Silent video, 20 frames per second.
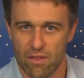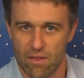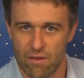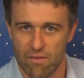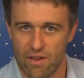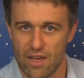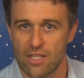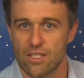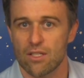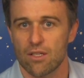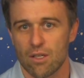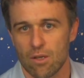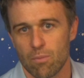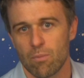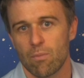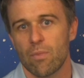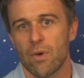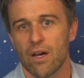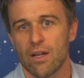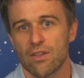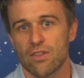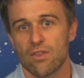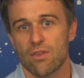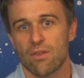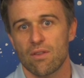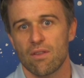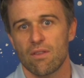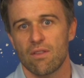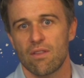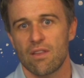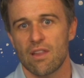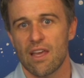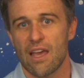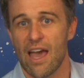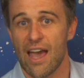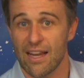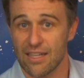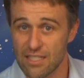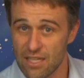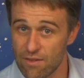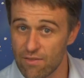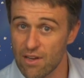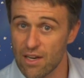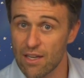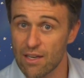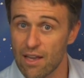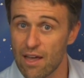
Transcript: the vessel, but the activity